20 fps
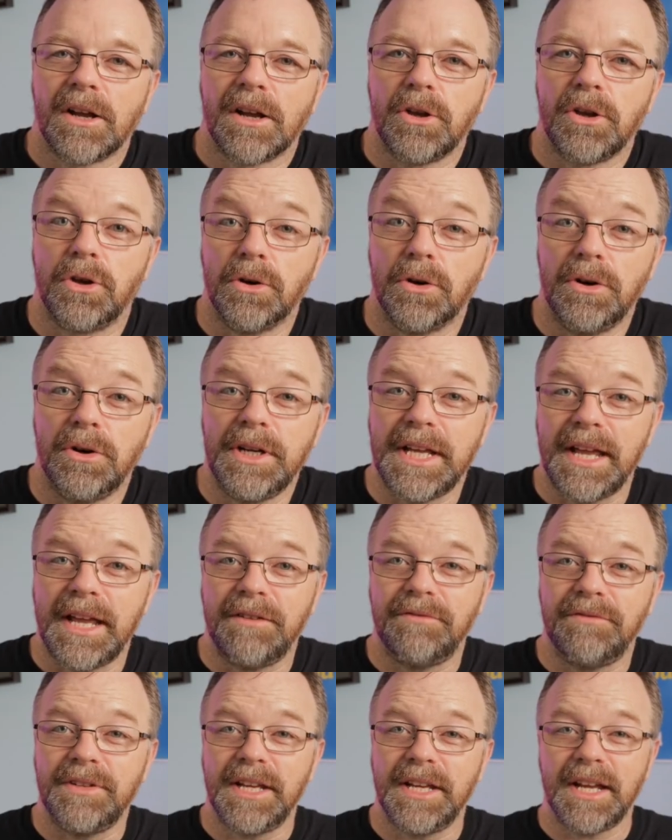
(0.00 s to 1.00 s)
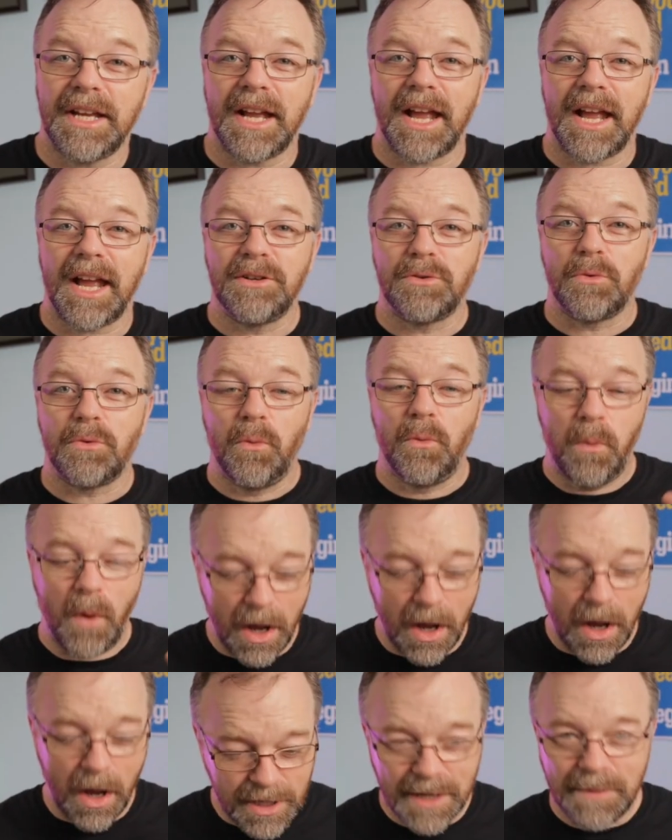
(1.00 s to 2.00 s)
Good evening and
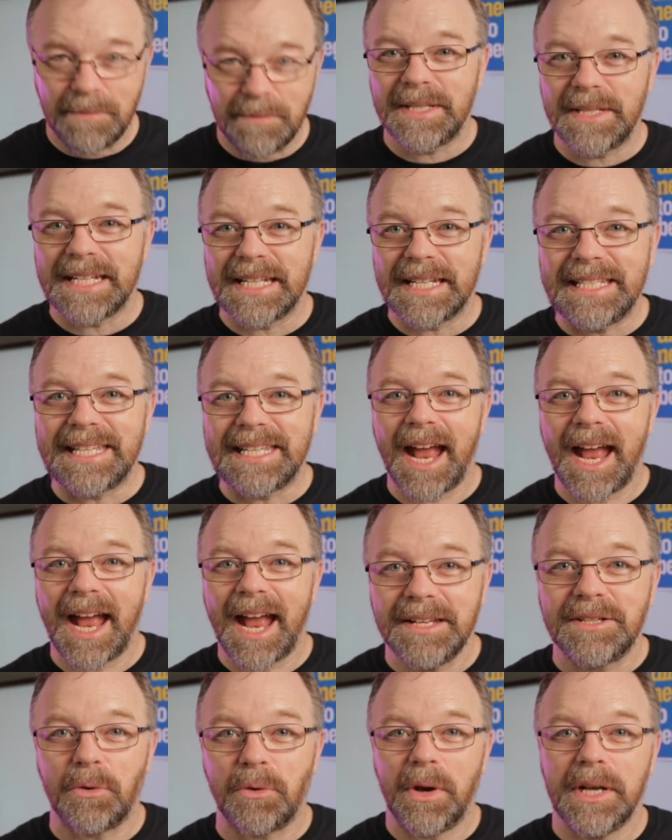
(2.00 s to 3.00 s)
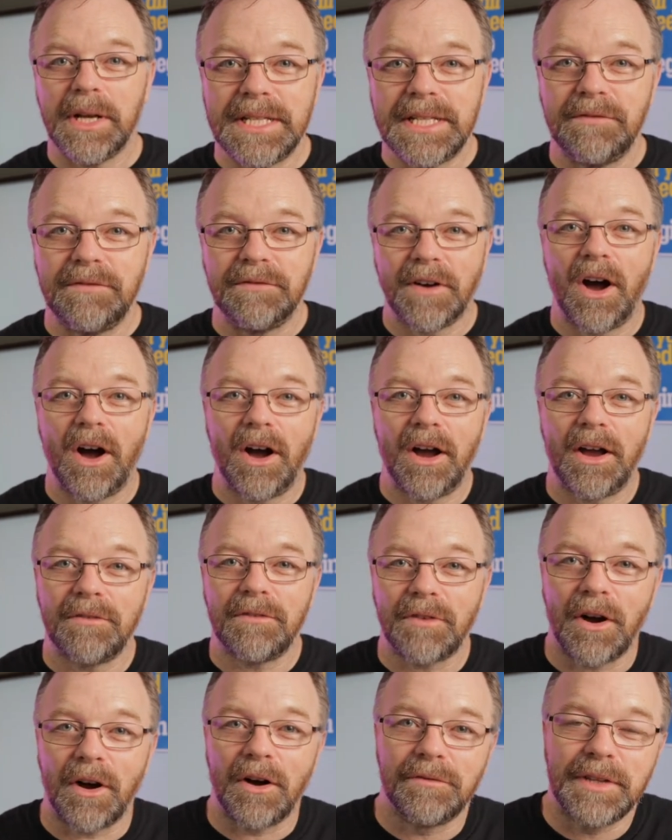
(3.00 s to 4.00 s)
welcome to day
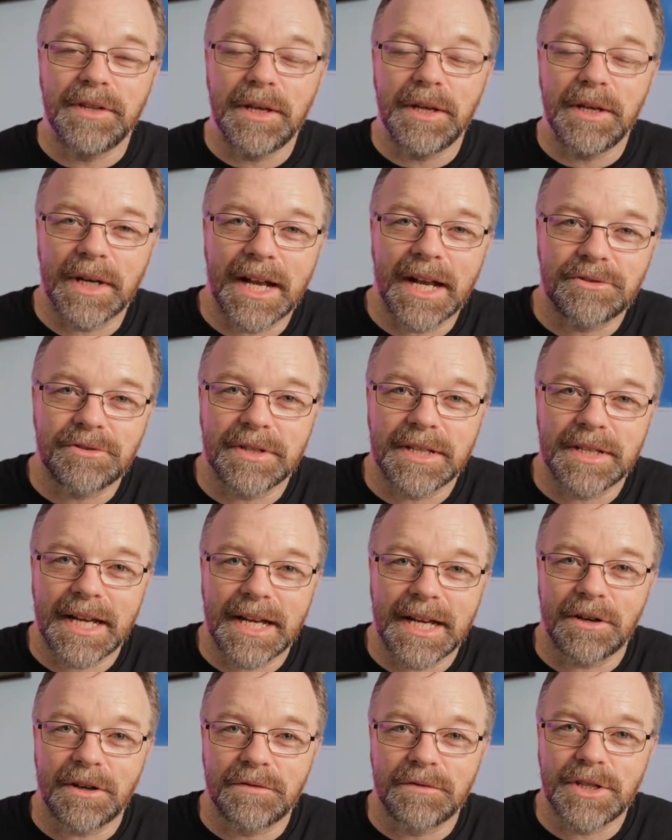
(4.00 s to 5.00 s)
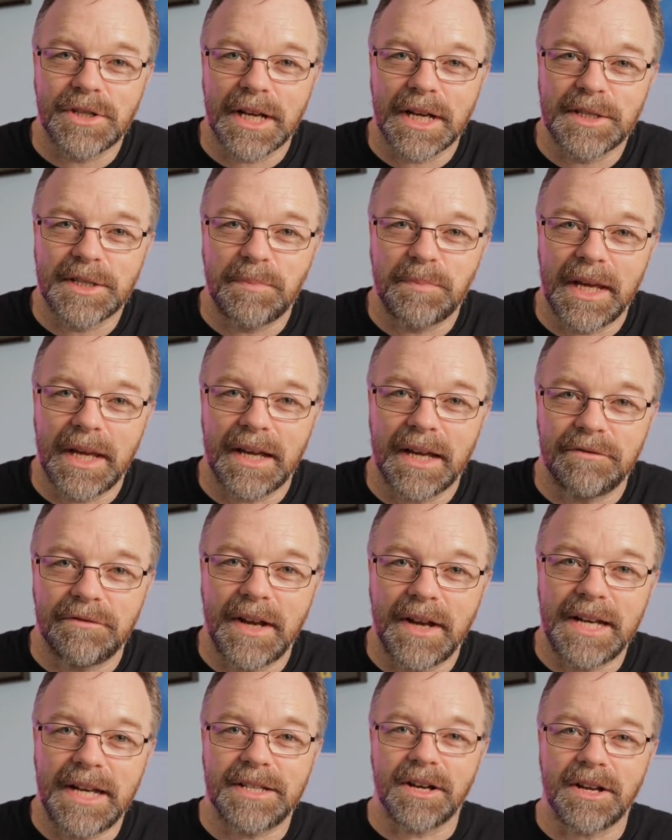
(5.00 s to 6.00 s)
25 of the 100 Days of Shakespeare
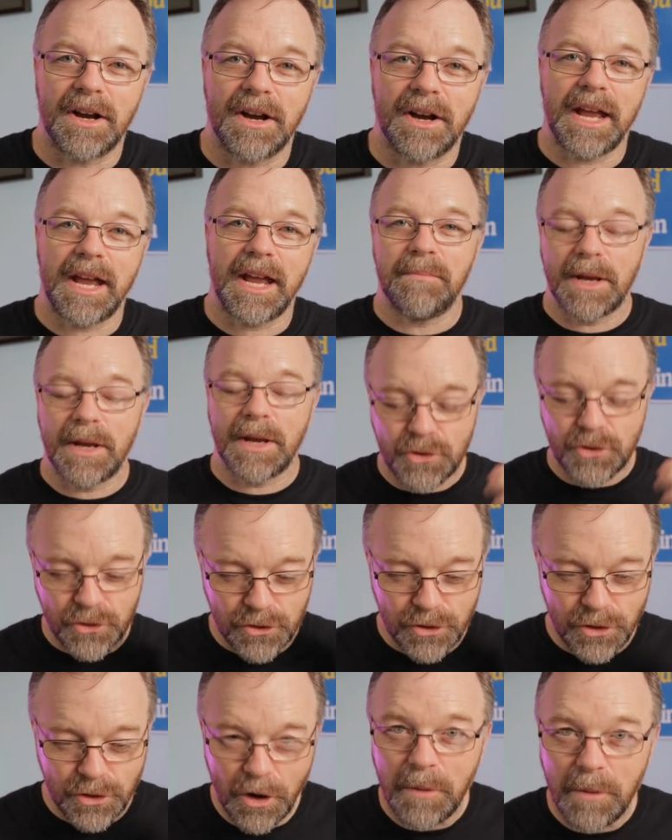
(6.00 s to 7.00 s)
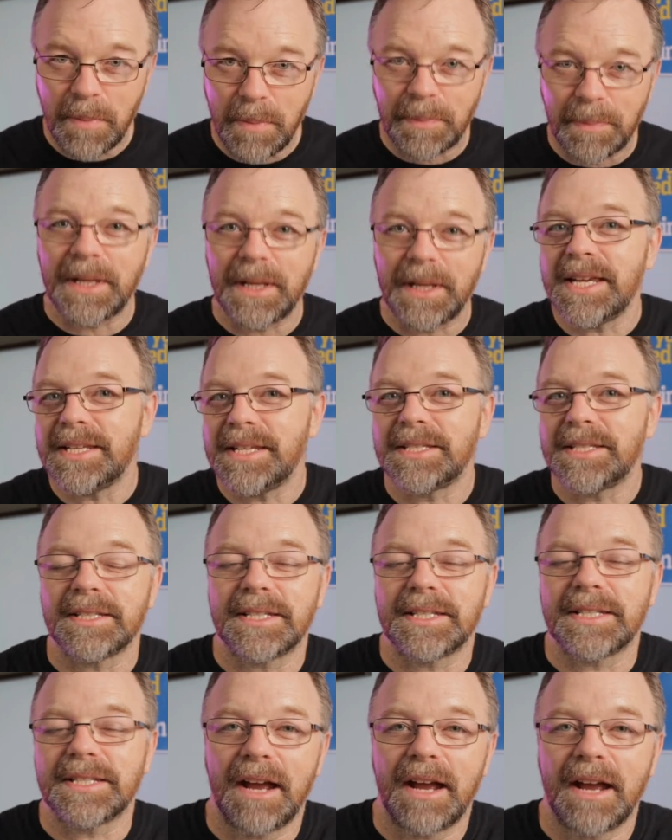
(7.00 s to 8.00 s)
event. I am super pleased
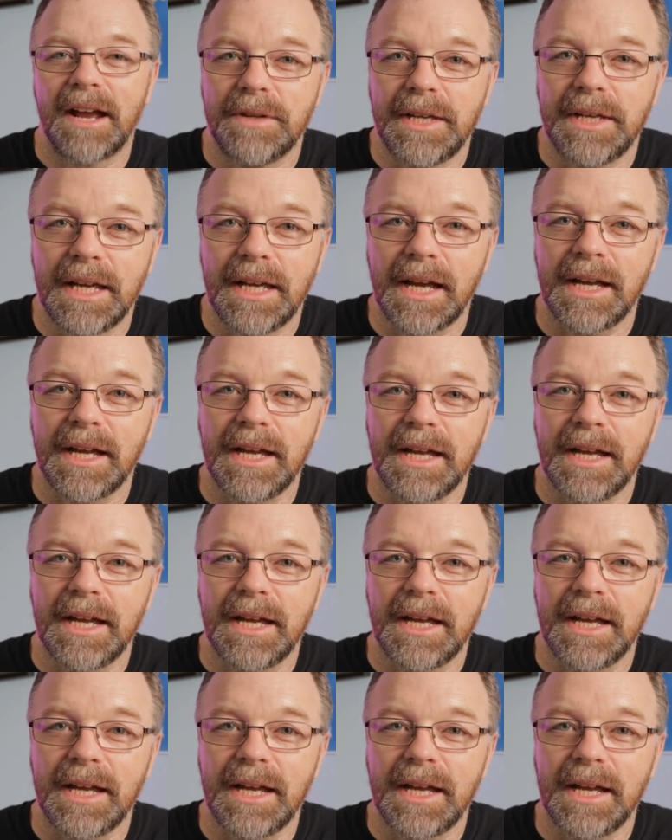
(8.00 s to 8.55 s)
to have you here.